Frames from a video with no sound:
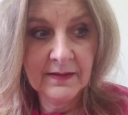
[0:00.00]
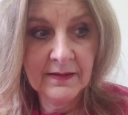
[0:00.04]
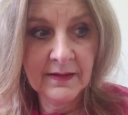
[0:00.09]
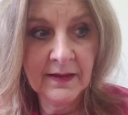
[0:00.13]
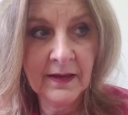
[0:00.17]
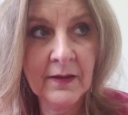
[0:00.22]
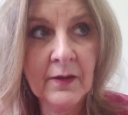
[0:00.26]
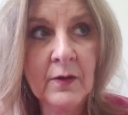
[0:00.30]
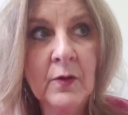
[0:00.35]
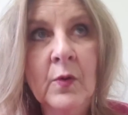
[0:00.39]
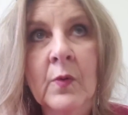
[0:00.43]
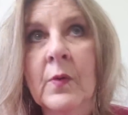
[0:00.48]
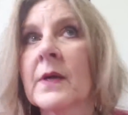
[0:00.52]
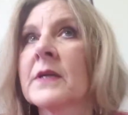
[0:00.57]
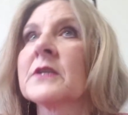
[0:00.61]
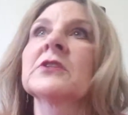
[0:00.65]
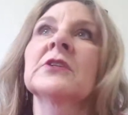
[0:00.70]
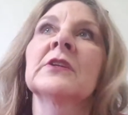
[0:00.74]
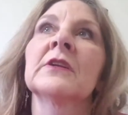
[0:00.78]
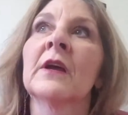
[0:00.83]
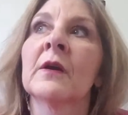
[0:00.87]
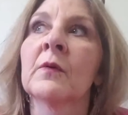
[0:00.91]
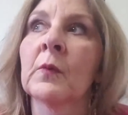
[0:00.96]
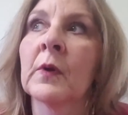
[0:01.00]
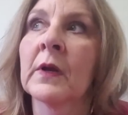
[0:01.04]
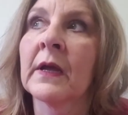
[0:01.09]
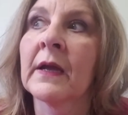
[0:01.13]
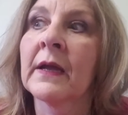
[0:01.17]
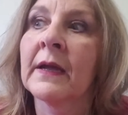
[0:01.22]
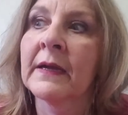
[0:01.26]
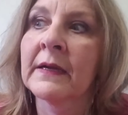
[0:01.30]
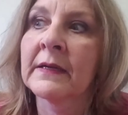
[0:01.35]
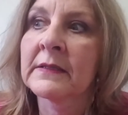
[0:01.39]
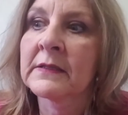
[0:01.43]
The other question I
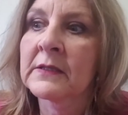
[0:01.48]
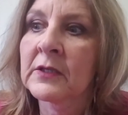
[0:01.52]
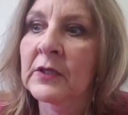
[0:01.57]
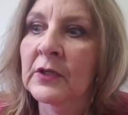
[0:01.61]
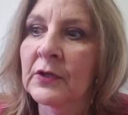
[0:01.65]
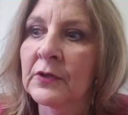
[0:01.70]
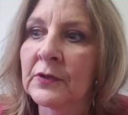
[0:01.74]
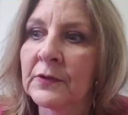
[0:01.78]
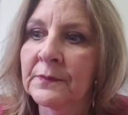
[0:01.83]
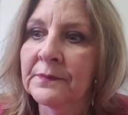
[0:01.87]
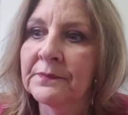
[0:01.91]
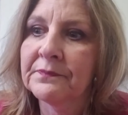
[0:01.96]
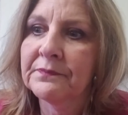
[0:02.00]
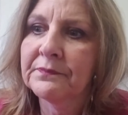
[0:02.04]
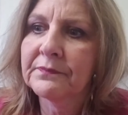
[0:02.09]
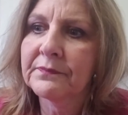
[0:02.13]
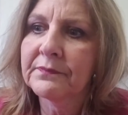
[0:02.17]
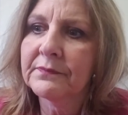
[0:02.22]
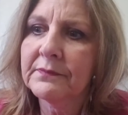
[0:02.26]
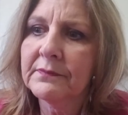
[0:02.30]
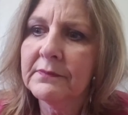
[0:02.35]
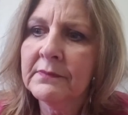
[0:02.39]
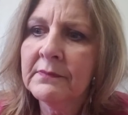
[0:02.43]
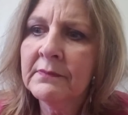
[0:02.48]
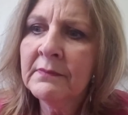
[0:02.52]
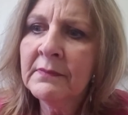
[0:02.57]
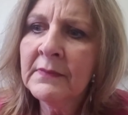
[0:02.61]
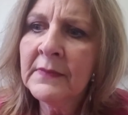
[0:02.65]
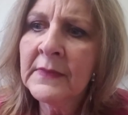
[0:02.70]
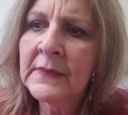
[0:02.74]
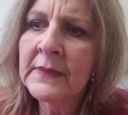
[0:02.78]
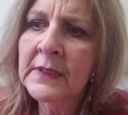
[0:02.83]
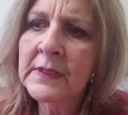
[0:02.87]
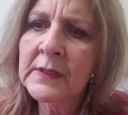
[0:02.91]
want to ask you,
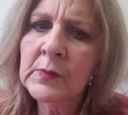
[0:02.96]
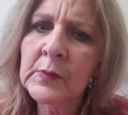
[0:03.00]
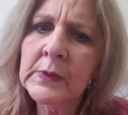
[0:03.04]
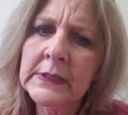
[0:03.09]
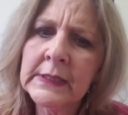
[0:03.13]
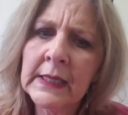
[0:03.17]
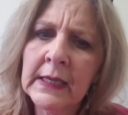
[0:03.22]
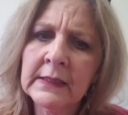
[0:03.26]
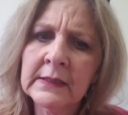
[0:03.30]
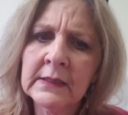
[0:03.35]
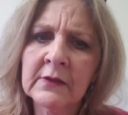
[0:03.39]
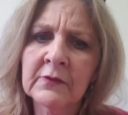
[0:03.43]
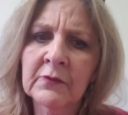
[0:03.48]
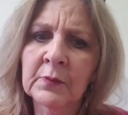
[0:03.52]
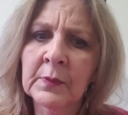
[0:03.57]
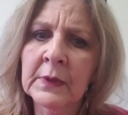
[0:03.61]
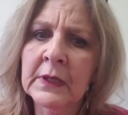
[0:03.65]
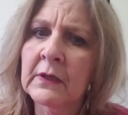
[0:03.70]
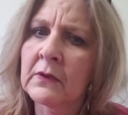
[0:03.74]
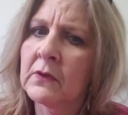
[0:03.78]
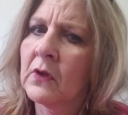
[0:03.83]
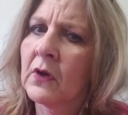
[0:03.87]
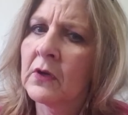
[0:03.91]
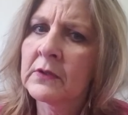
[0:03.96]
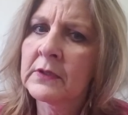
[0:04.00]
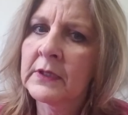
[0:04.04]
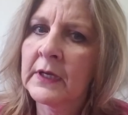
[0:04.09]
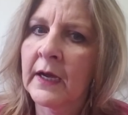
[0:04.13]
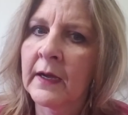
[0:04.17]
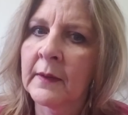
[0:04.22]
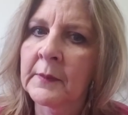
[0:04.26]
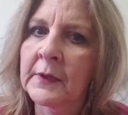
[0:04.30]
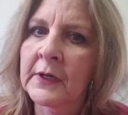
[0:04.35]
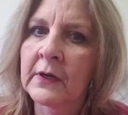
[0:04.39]
and this was asked of me a long
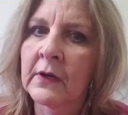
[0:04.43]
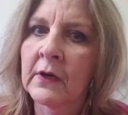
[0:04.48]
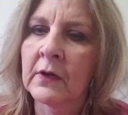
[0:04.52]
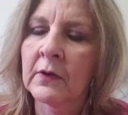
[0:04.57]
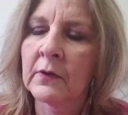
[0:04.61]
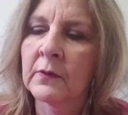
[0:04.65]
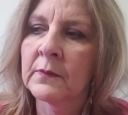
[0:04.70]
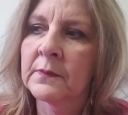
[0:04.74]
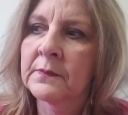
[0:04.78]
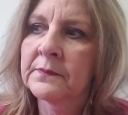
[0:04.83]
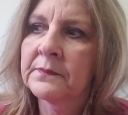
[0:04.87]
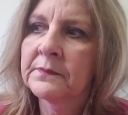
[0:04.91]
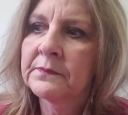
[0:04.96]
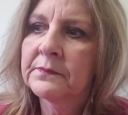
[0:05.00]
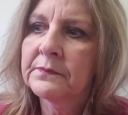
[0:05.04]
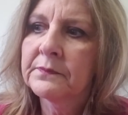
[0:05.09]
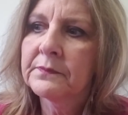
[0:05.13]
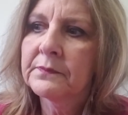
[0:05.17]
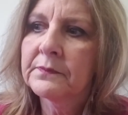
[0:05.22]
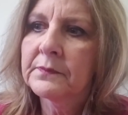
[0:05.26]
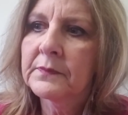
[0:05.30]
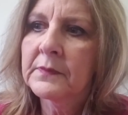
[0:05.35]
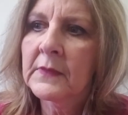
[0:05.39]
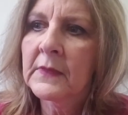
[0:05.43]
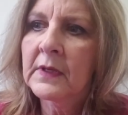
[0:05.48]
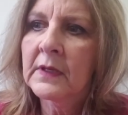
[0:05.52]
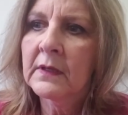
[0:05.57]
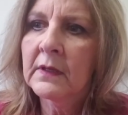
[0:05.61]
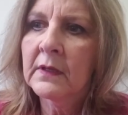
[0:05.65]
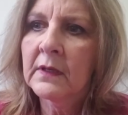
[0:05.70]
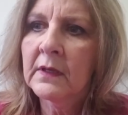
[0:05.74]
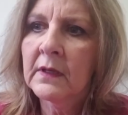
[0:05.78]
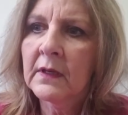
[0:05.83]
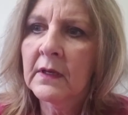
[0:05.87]
time ago,
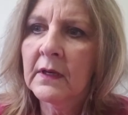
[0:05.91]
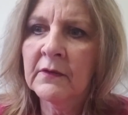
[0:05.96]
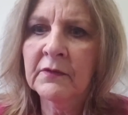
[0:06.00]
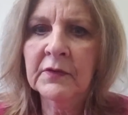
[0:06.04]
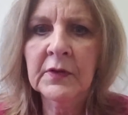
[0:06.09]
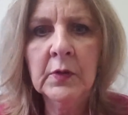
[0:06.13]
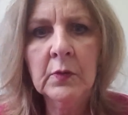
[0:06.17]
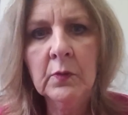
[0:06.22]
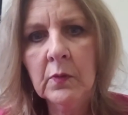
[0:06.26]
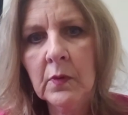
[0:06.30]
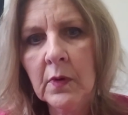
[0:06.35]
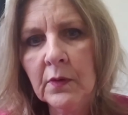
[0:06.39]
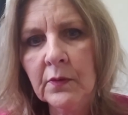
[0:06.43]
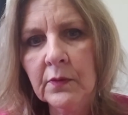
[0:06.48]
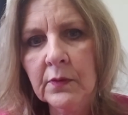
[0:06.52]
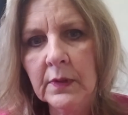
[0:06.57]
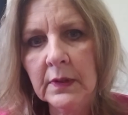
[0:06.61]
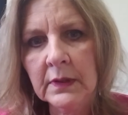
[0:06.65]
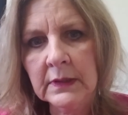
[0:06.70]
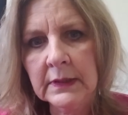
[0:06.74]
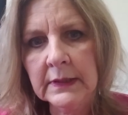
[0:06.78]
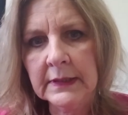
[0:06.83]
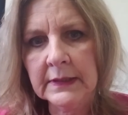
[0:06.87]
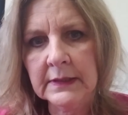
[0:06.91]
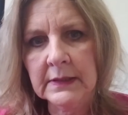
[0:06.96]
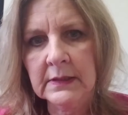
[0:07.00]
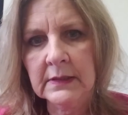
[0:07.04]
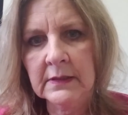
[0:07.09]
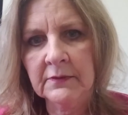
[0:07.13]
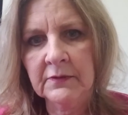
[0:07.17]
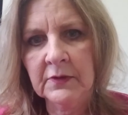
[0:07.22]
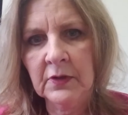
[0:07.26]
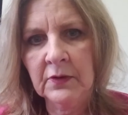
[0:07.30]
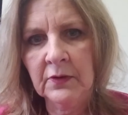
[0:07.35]
if you wrote a
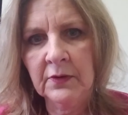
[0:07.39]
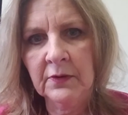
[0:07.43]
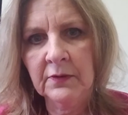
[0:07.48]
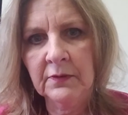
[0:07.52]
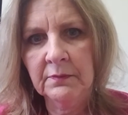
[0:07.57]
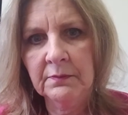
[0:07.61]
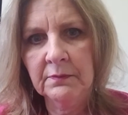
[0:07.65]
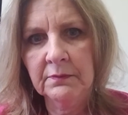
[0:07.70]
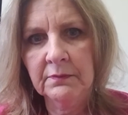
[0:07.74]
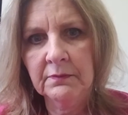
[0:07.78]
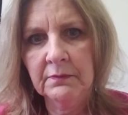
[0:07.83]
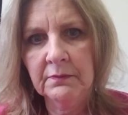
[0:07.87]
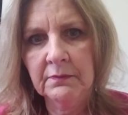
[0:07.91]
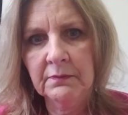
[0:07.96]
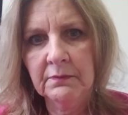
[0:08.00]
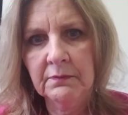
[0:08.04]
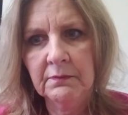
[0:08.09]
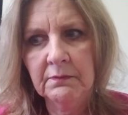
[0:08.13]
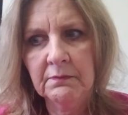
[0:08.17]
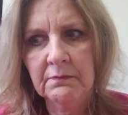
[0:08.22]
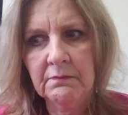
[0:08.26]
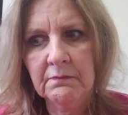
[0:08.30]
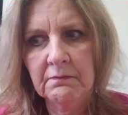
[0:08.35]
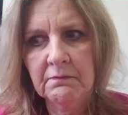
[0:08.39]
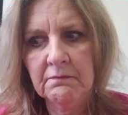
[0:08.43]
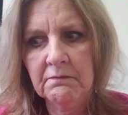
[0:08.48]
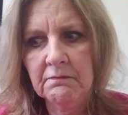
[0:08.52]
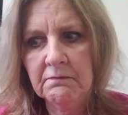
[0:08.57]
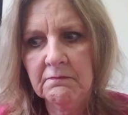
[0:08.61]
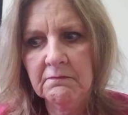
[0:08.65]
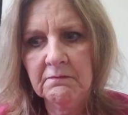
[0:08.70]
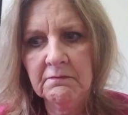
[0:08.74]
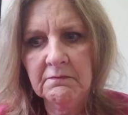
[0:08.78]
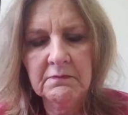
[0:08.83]
list of your,
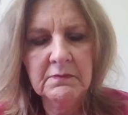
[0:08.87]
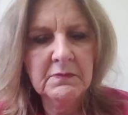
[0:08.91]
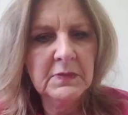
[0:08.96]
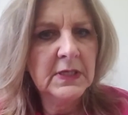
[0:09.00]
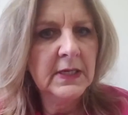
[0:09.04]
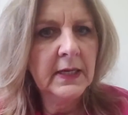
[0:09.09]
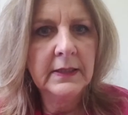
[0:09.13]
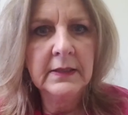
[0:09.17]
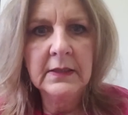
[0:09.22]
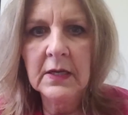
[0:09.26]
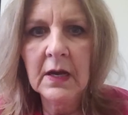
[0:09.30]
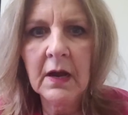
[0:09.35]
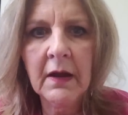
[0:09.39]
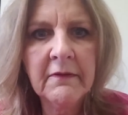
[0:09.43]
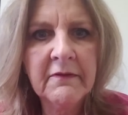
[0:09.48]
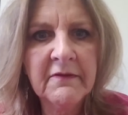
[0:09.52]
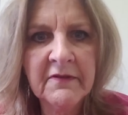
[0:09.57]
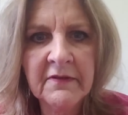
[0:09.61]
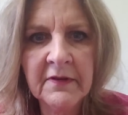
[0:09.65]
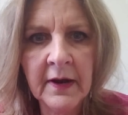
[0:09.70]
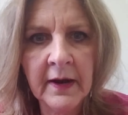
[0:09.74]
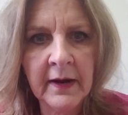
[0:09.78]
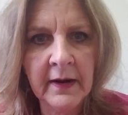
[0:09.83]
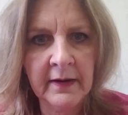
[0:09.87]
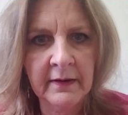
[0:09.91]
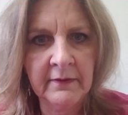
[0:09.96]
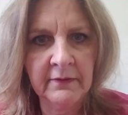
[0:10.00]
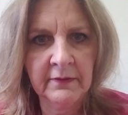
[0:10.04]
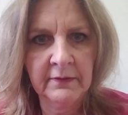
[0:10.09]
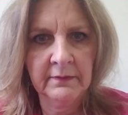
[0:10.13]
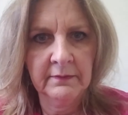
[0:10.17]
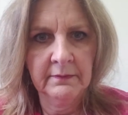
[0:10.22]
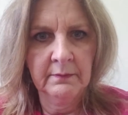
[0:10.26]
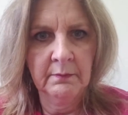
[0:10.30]
say, top 5
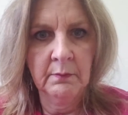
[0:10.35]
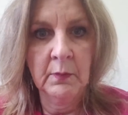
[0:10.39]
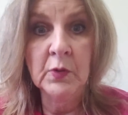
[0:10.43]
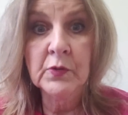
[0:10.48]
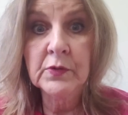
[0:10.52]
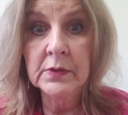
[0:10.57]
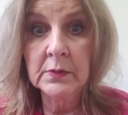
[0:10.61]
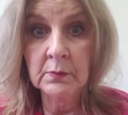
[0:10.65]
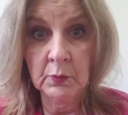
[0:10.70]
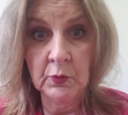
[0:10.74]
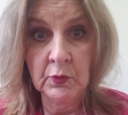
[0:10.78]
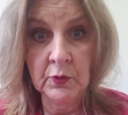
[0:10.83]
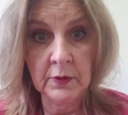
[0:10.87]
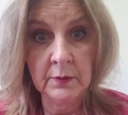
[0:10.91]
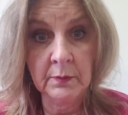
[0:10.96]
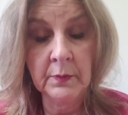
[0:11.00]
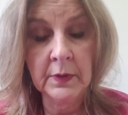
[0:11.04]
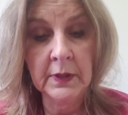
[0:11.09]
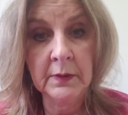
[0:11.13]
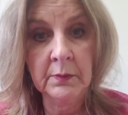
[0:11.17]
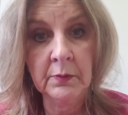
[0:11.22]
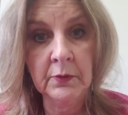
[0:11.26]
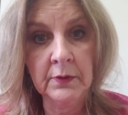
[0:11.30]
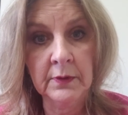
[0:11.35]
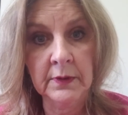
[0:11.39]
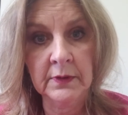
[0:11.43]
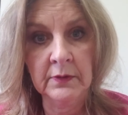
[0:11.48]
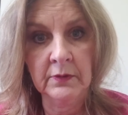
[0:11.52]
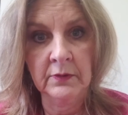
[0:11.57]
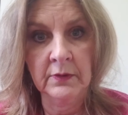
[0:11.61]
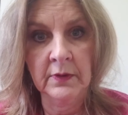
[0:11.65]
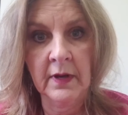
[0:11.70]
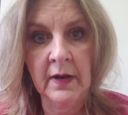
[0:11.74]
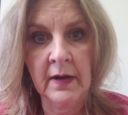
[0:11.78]
most important people in
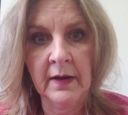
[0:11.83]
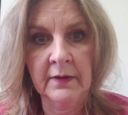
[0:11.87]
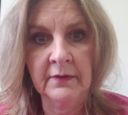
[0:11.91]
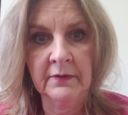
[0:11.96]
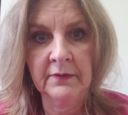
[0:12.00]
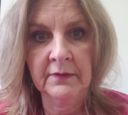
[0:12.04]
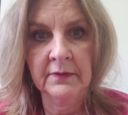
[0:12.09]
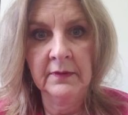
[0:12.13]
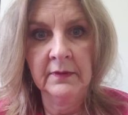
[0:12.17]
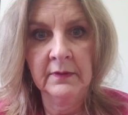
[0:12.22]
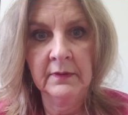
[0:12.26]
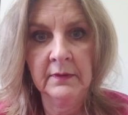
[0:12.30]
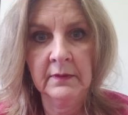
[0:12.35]
your life,